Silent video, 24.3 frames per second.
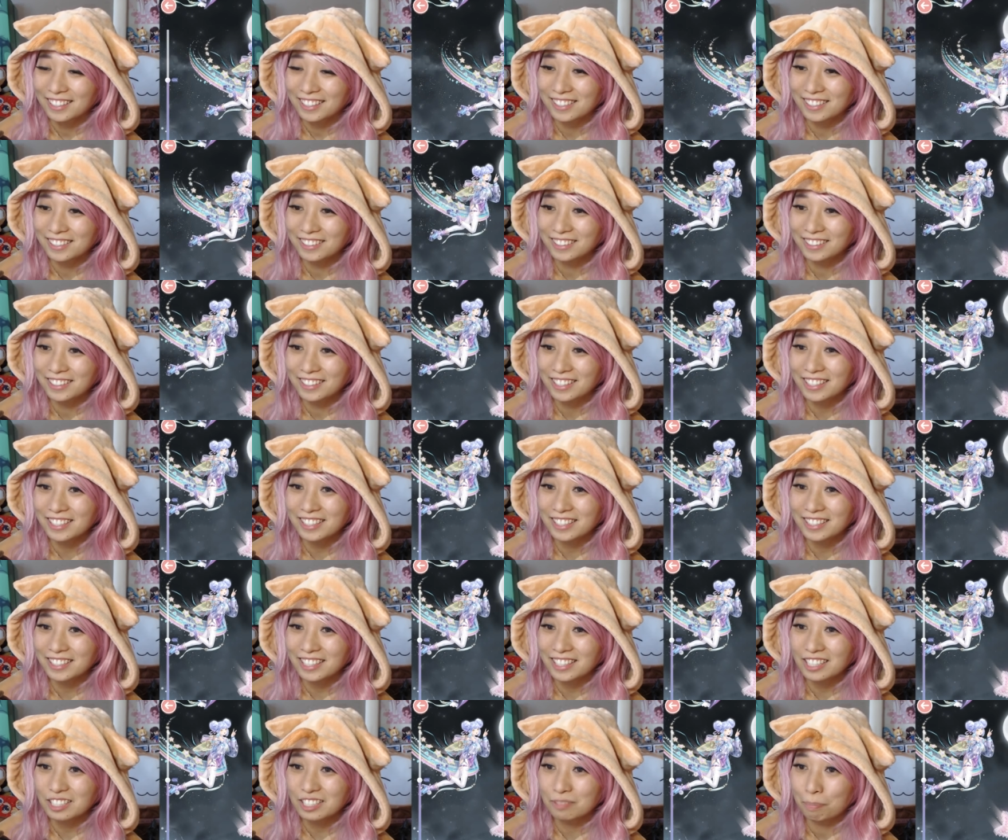dude, this,
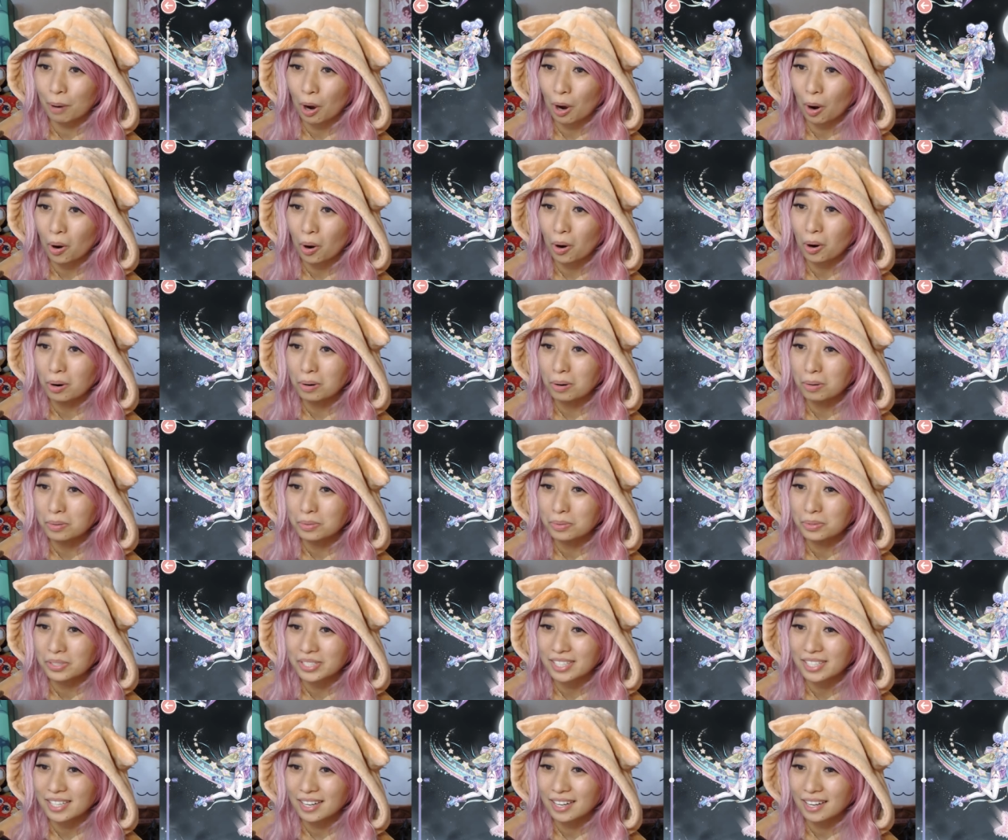this
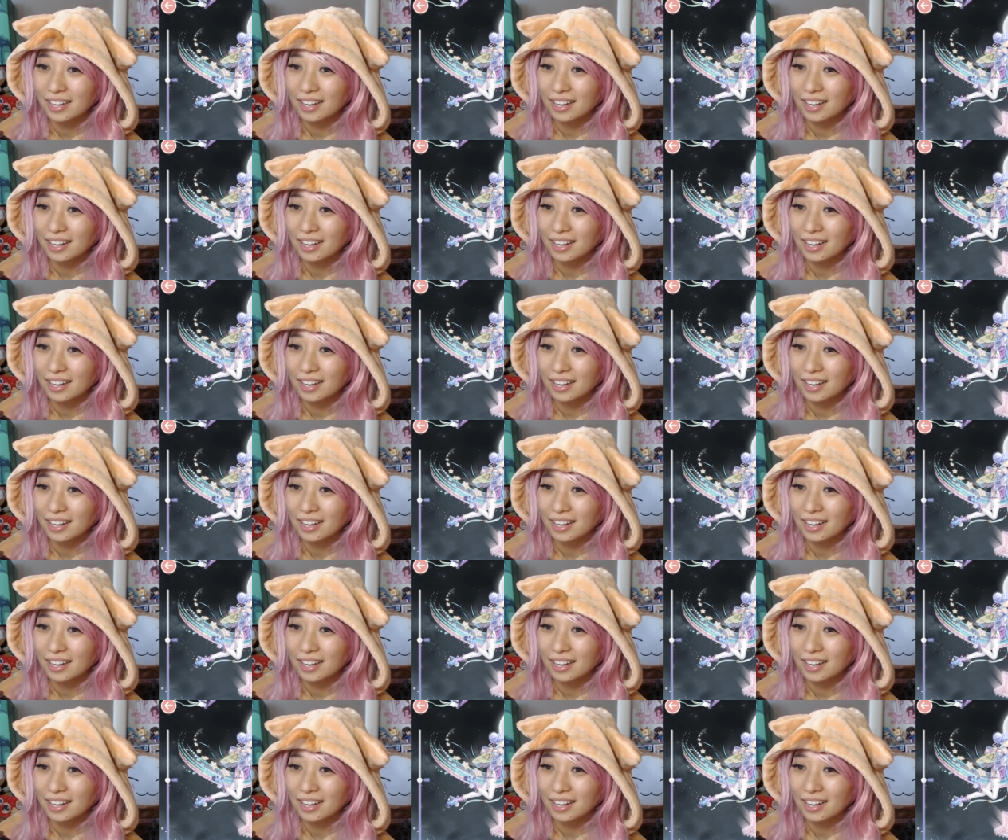pose.